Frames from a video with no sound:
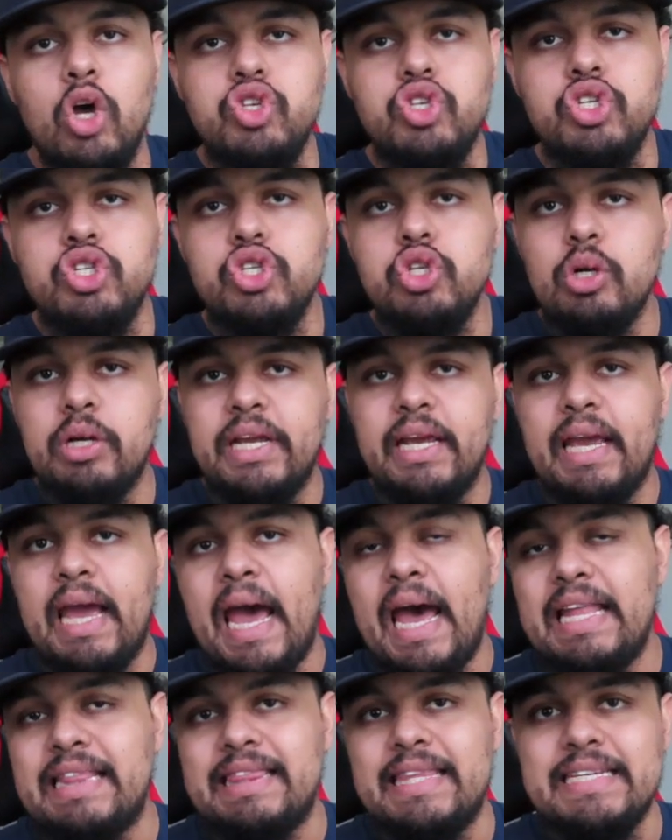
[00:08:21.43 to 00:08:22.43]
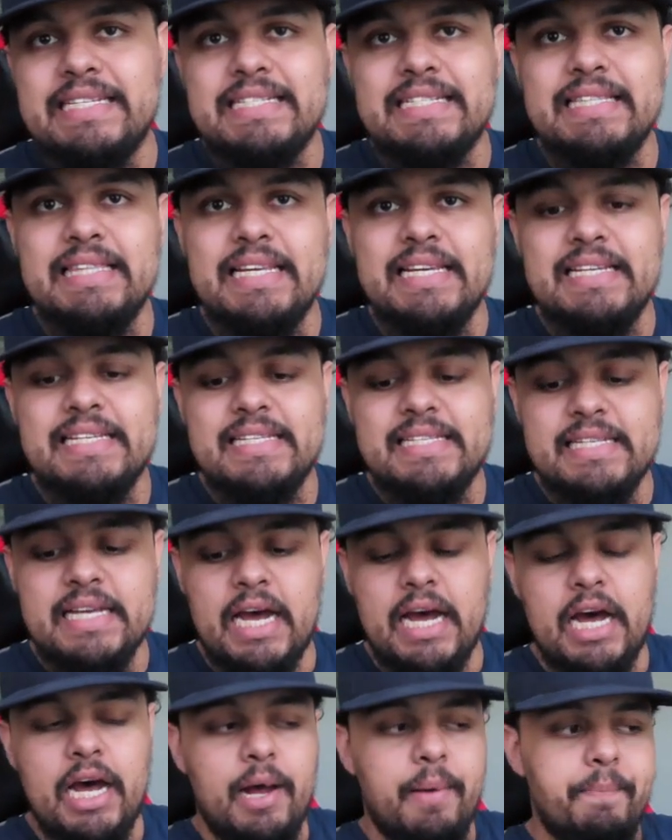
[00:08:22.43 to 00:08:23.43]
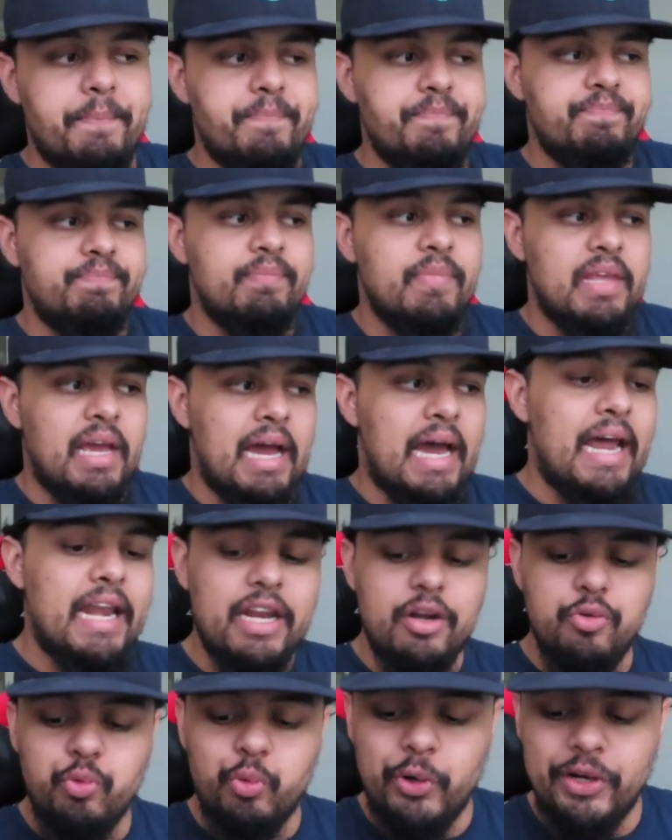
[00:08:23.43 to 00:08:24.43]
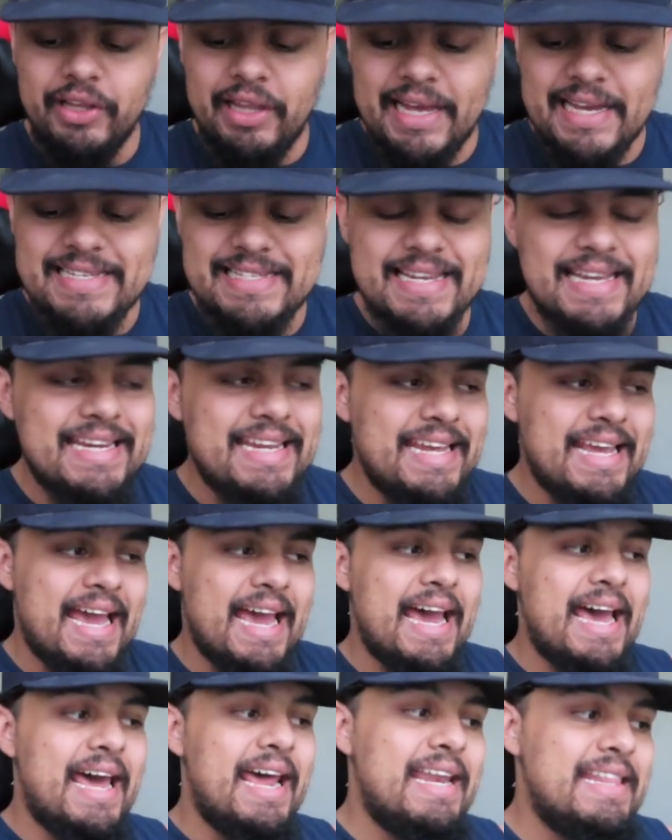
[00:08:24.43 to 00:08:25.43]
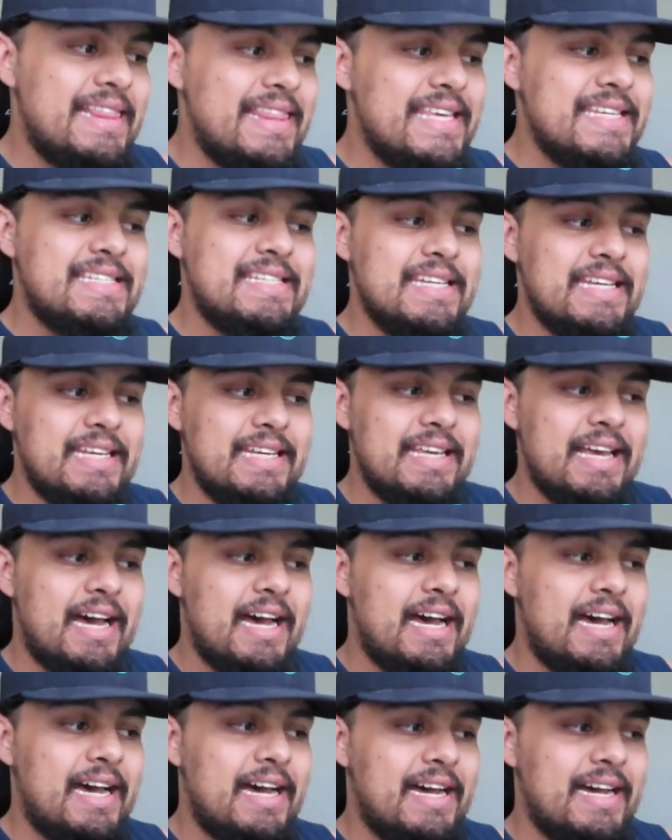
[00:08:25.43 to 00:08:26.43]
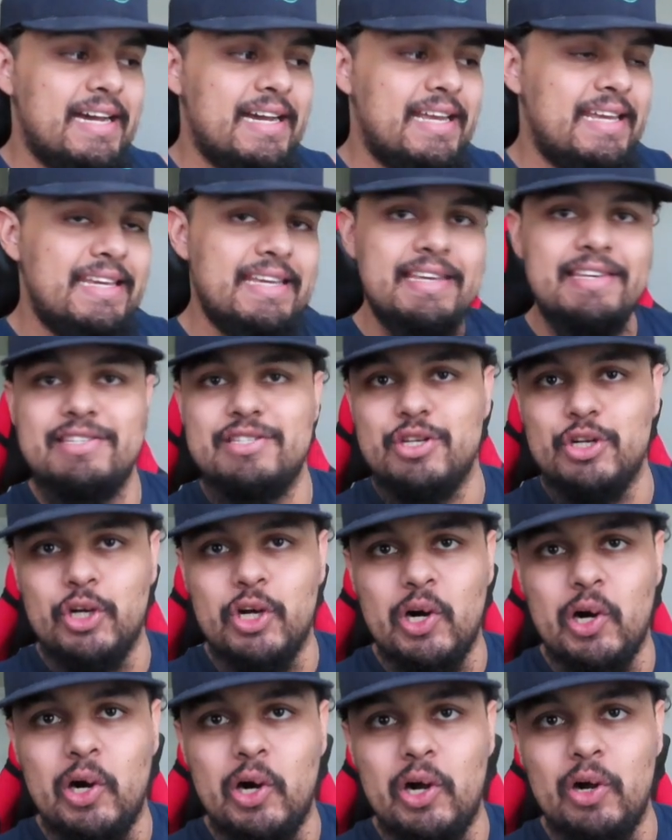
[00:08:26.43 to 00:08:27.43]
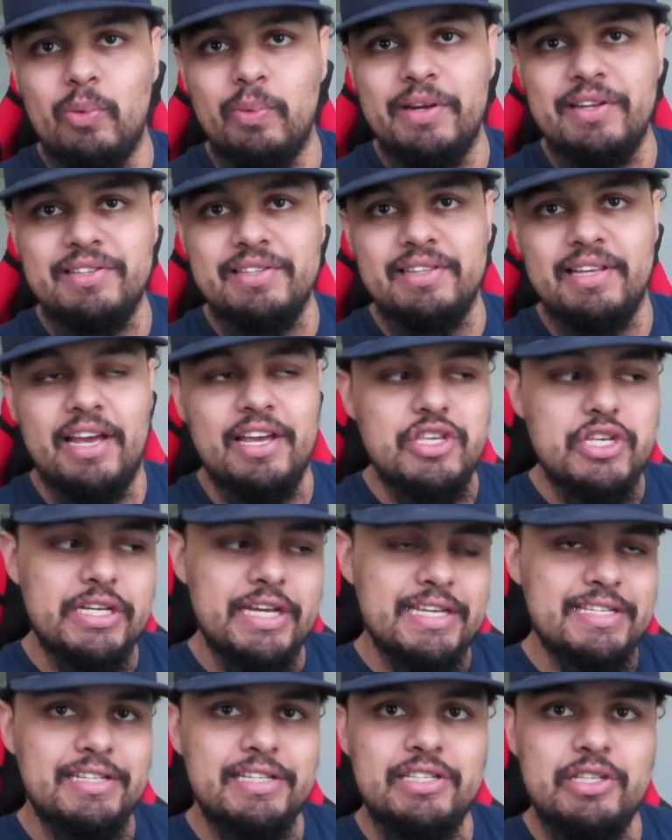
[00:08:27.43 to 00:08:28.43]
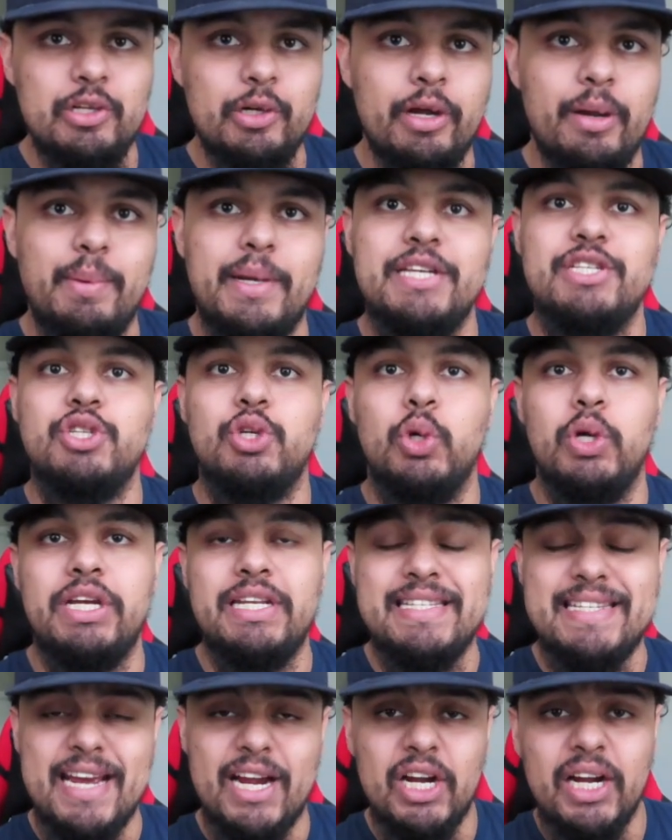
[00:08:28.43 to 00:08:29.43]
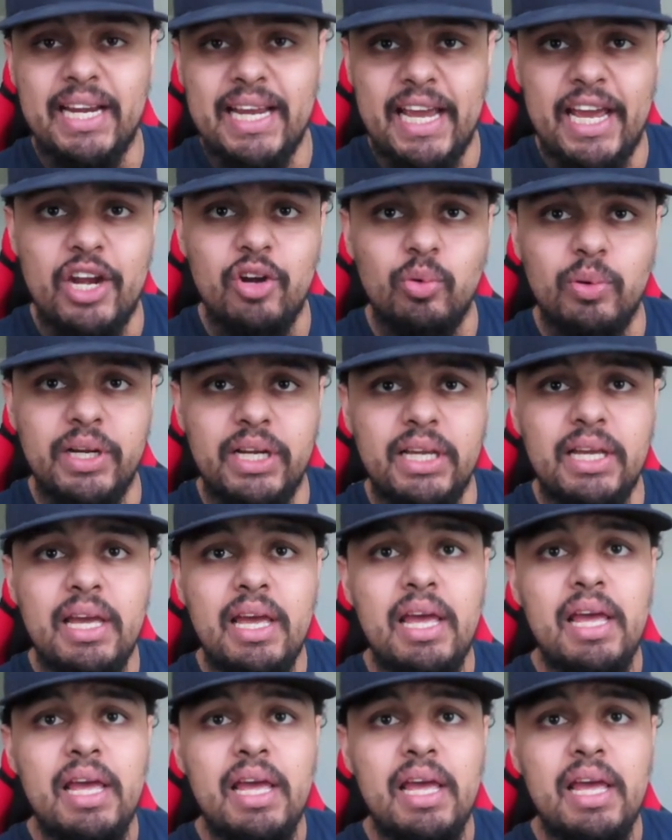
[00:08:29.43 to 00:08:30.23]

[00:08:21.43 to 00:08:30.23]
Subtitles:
just looking at this list, I didn't realize that he had this Easter card recently. As you guys could look on my screen, Derrick Henry.